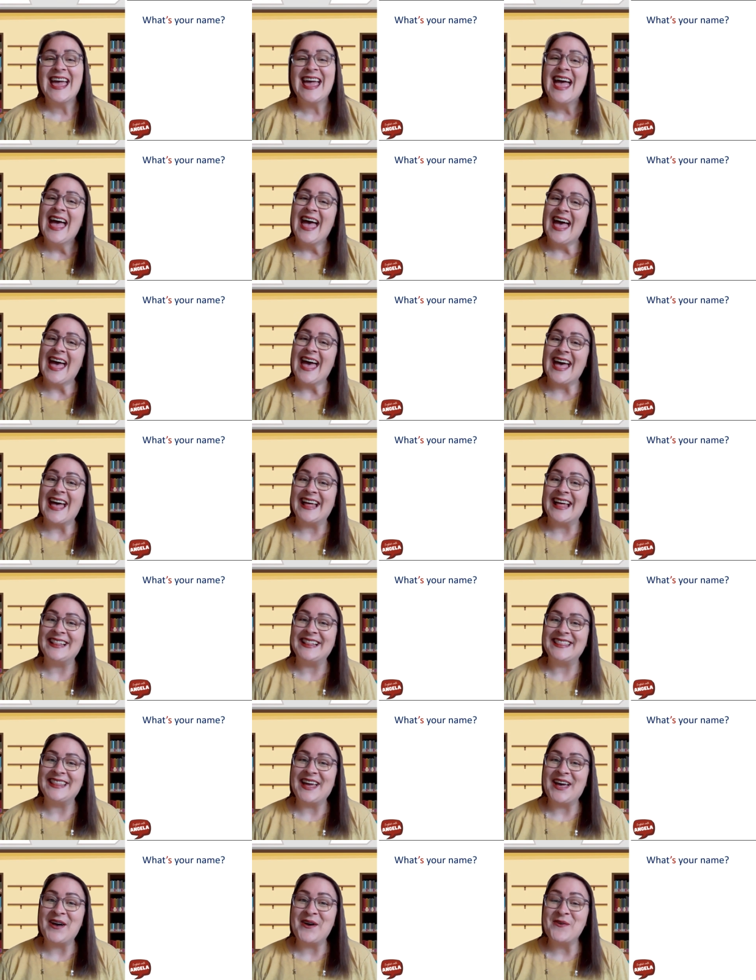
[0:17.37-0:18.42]

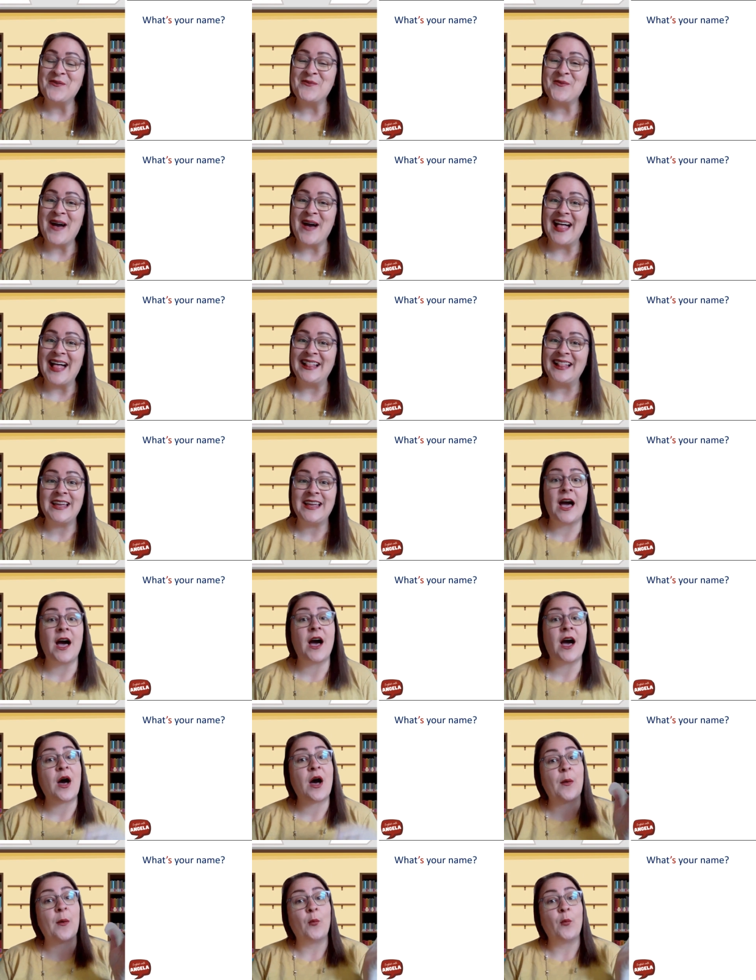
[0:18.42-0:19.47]
Hello,
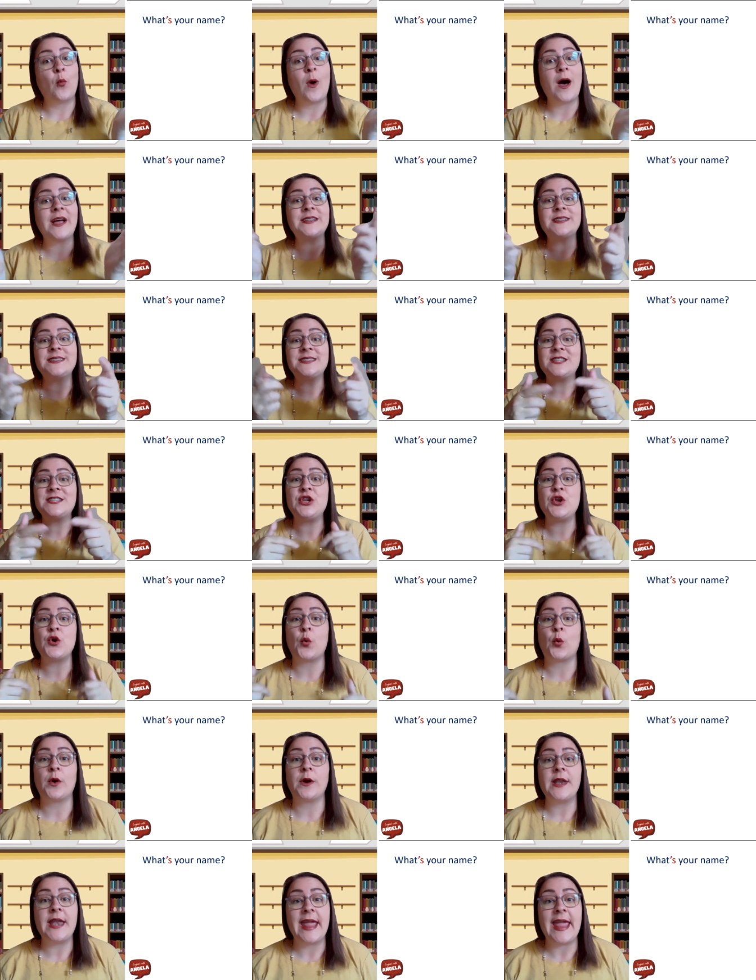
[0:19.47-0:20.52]
welcome. What's
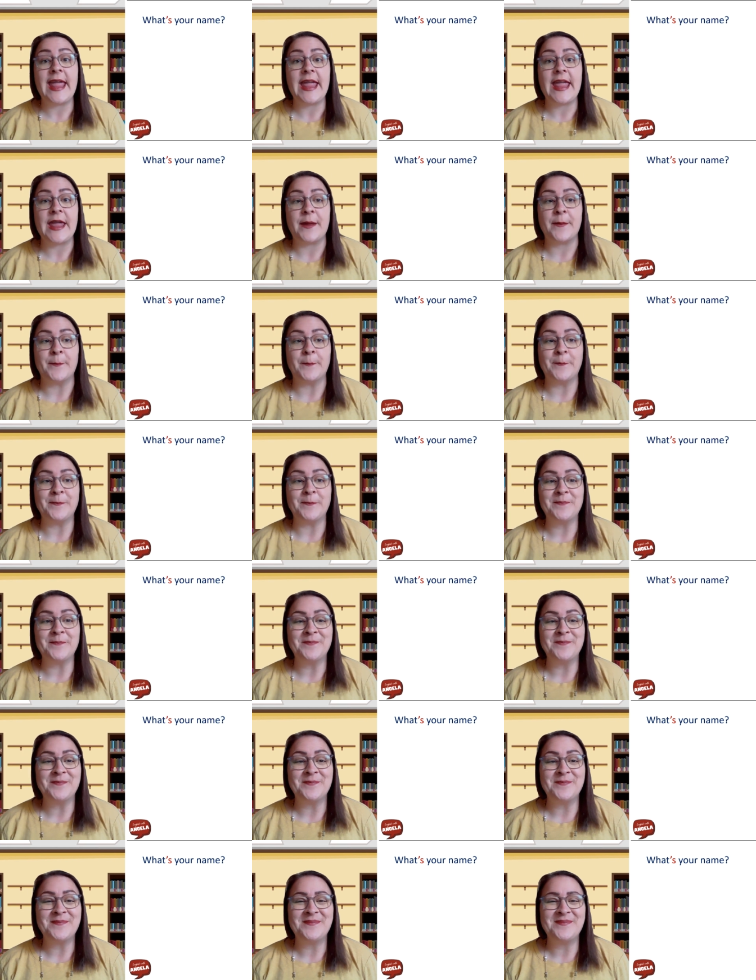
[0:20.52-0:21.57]
your name?
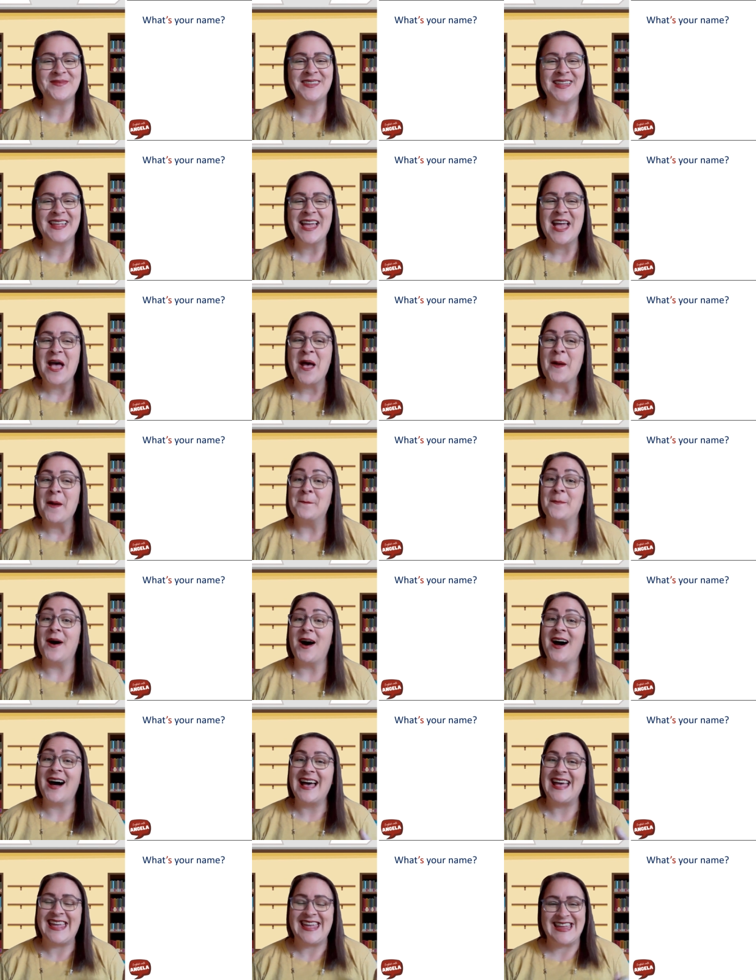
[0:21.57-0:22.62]

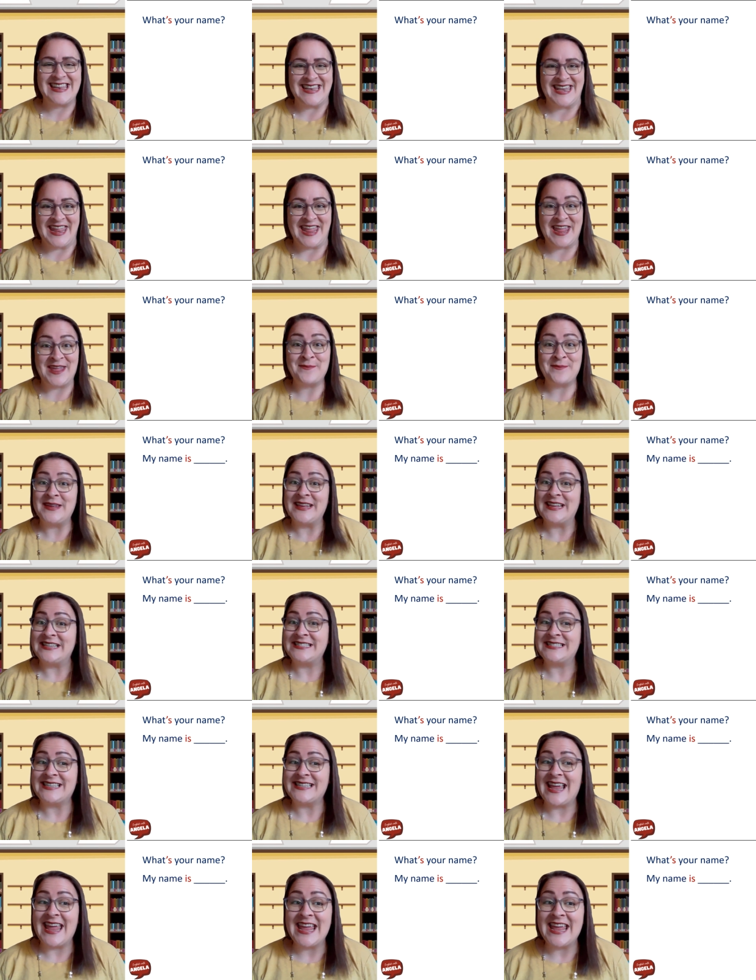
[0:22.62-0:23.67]
My name is
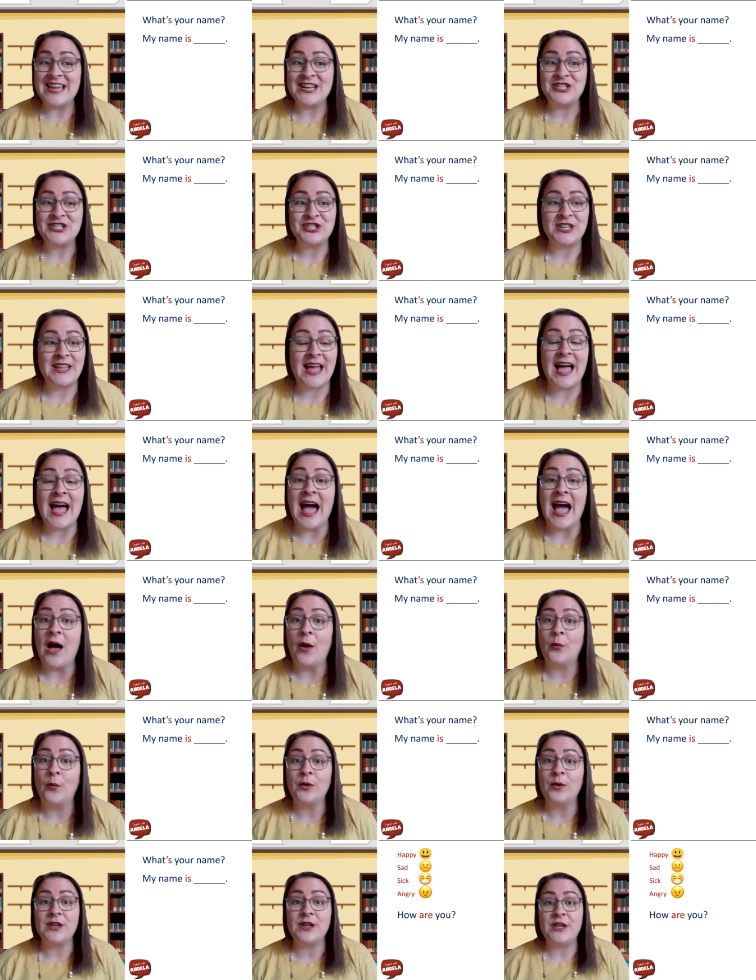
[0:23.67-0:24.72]
Angela. How
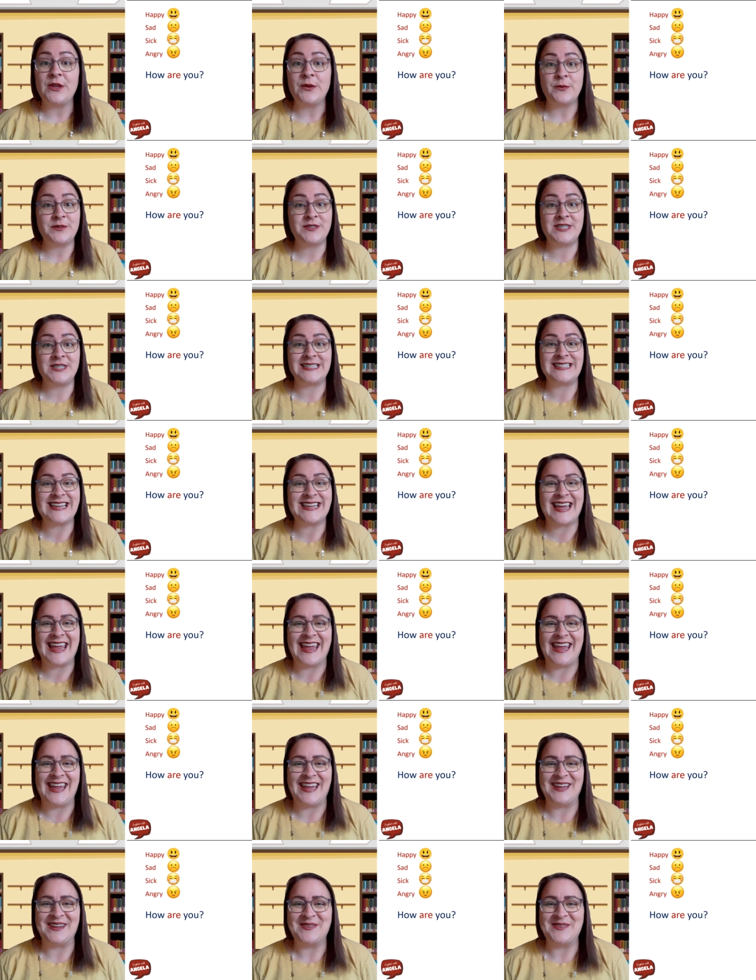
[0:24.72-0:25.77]
are you
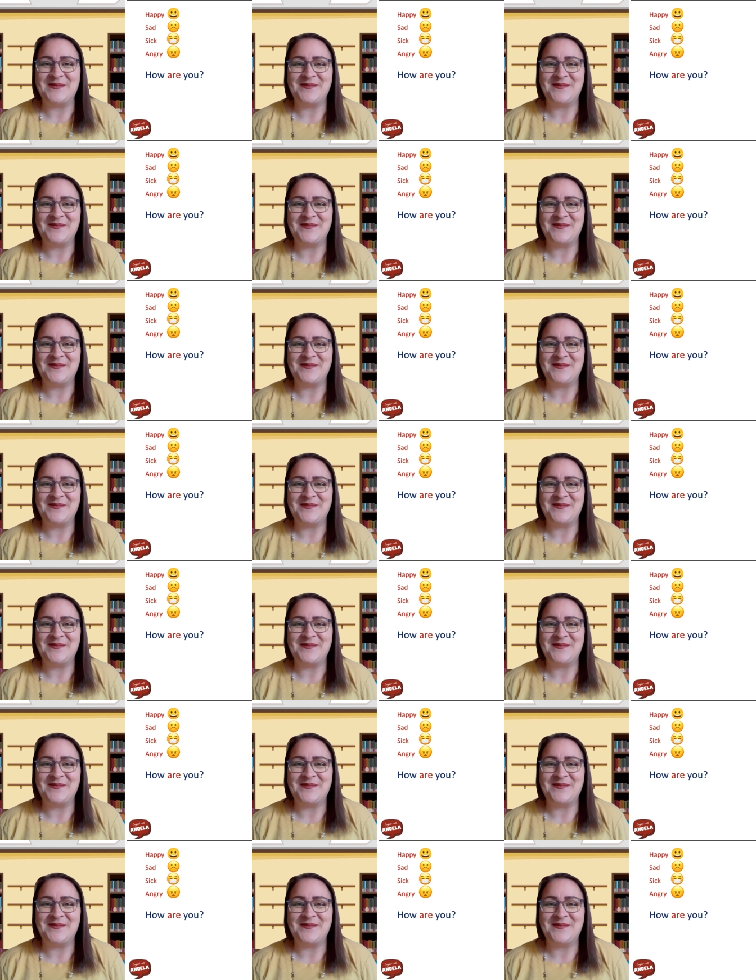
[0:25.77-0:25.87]
today?